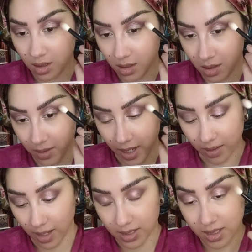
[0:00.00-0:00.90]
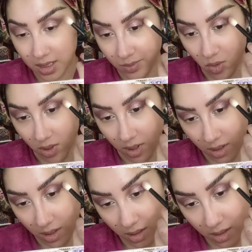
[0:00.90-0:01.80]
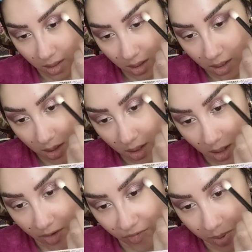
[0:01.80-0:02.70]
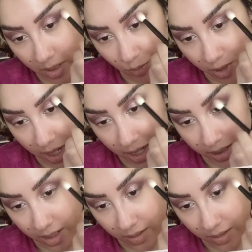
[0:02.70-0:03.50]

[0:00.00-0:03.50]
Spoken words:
Okay, I need some more of Plum Regalia